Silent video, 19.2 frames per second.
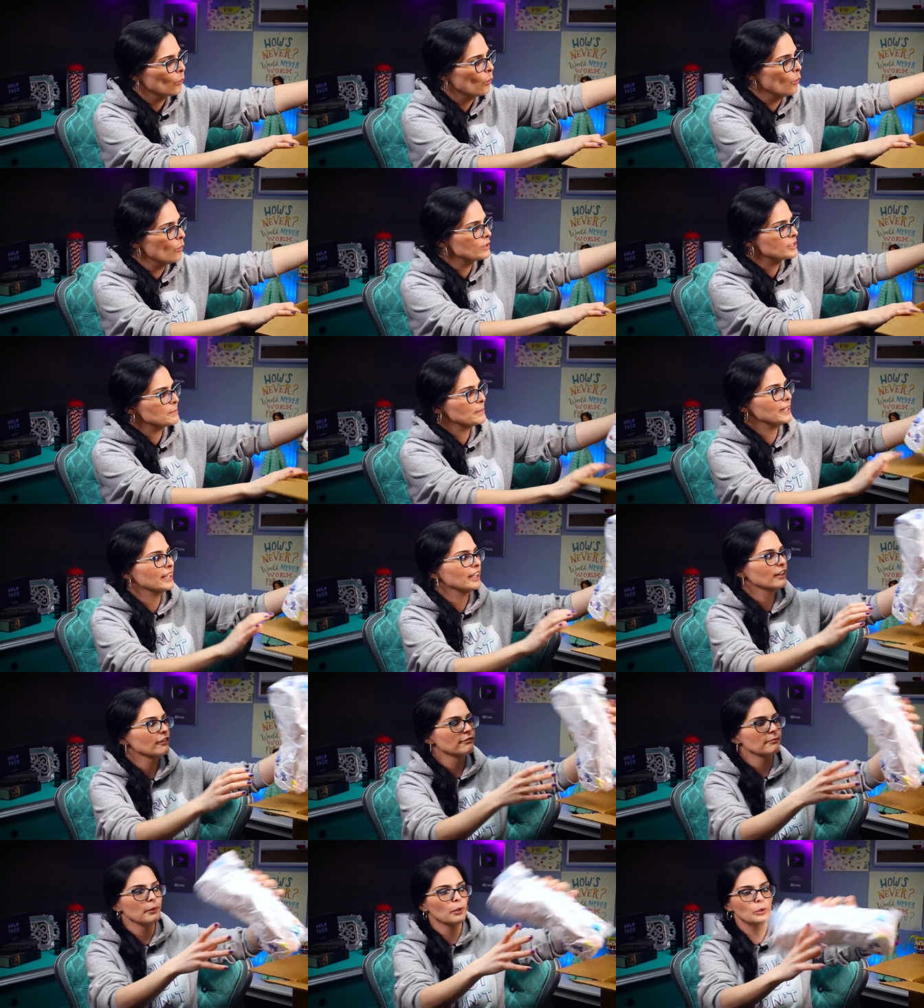Oh,
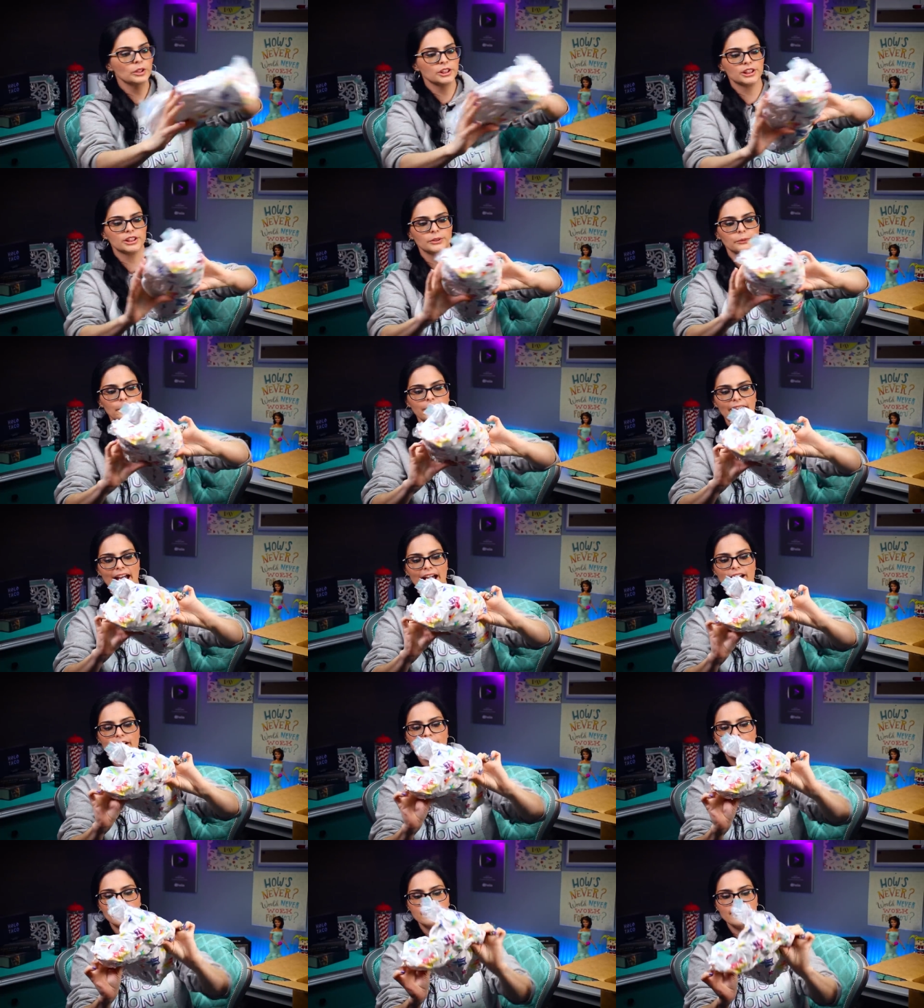speaking of moosh, we
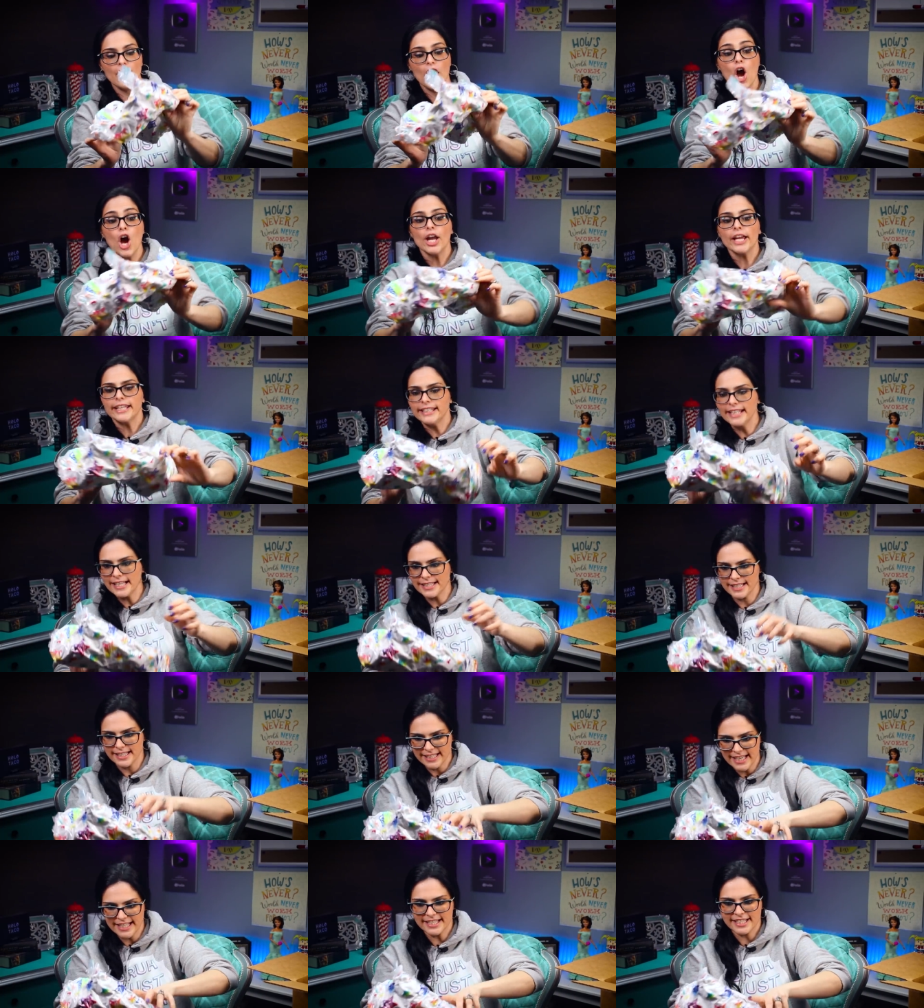have another,
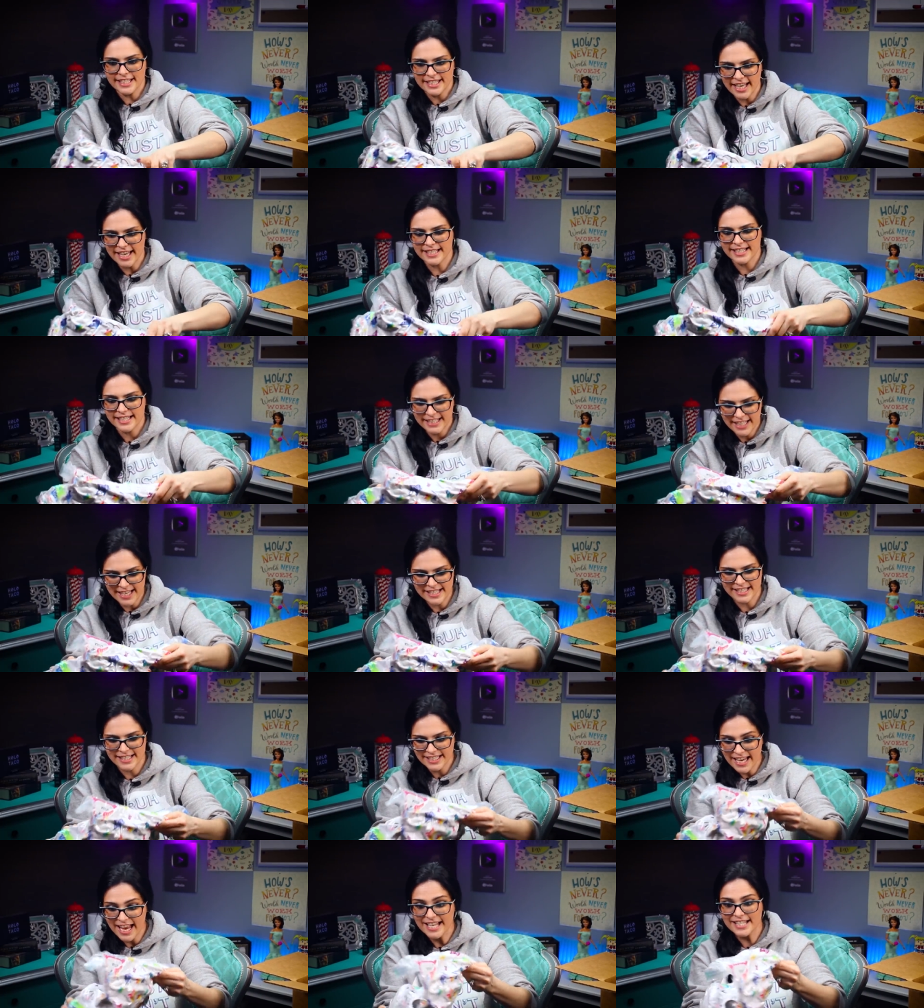yes, yes, yes,
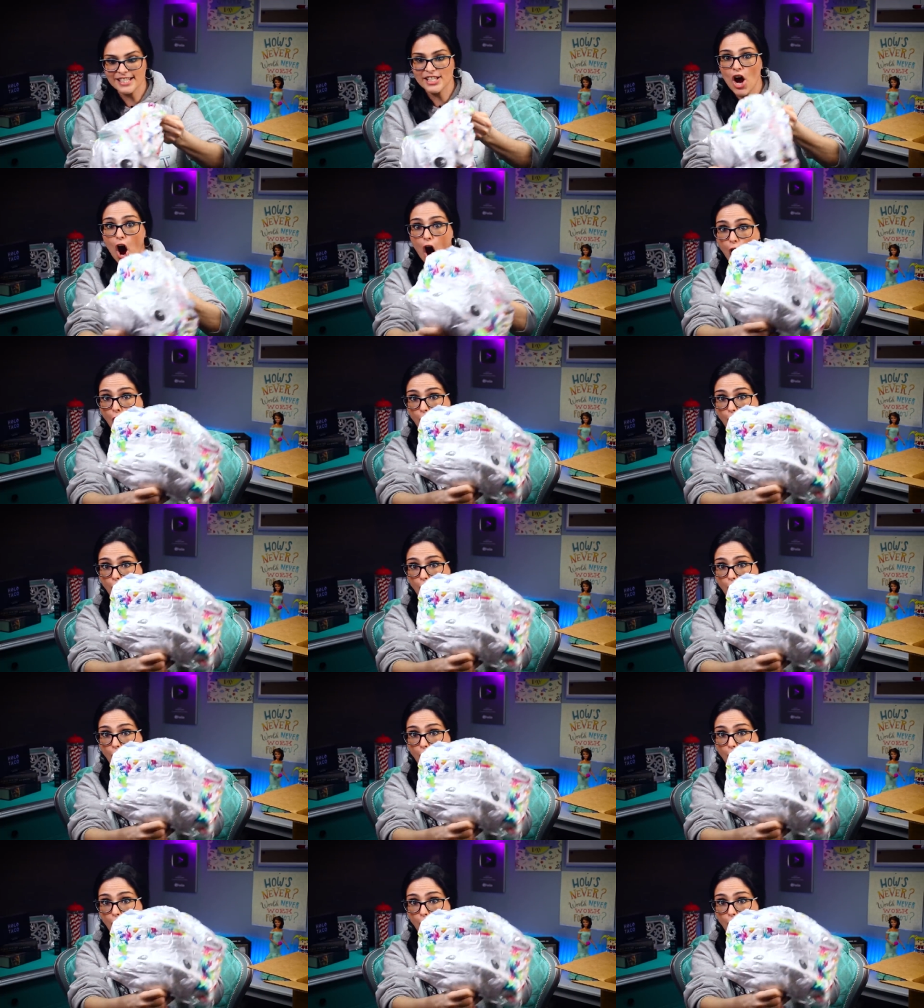yes, yes.